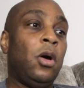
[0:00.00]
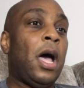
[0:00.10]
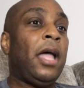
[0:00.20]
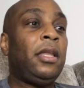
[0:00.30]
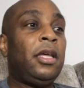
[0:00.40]

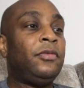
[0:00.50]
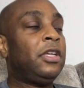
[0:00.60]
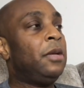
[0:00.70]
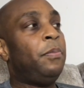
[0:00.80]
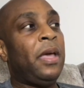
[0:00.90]
I love the
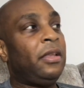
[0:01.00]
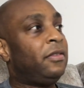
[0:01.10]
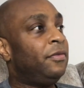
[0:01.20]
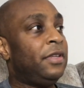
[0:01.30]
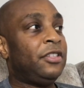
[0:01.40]

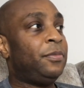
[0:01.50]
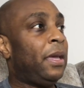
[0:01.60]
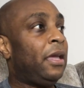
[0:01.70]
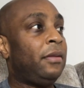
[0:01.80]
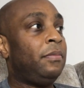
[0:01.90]
competitiveness,
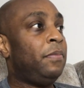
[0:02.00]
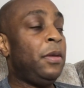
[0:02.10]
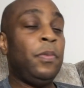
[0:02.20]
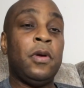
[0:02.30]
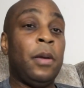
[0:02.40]
man.
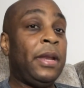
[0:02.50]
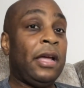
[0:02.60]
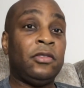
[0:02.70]
People coming out to